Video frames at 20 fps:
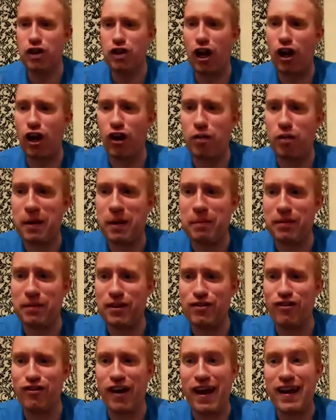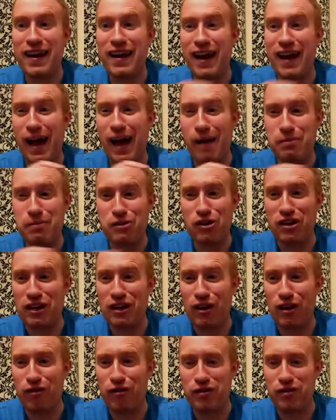Now, there's a lot of people in Reading
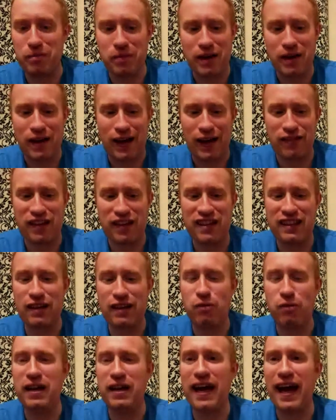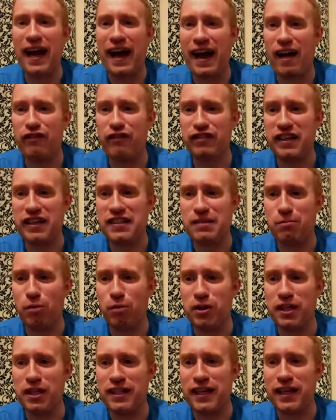absolutely love them. I think the only
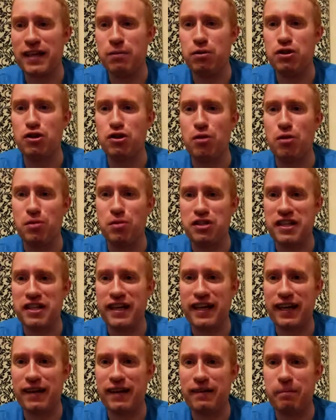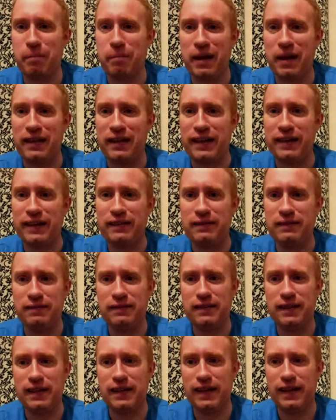half decent one they did was their Mosaic
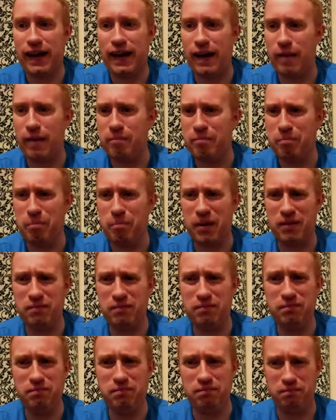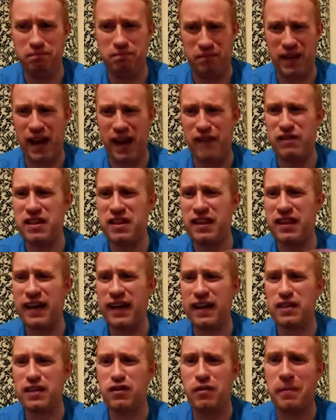Pale Ale. But
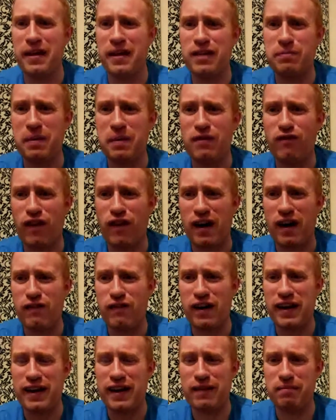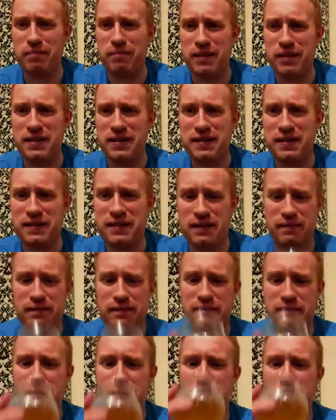everything else for me has been very, very hit and
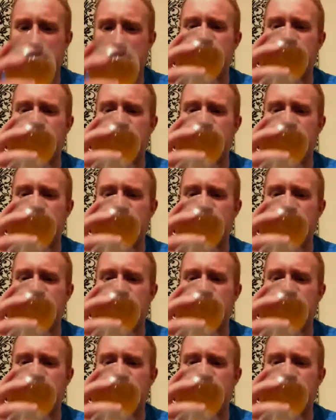miss.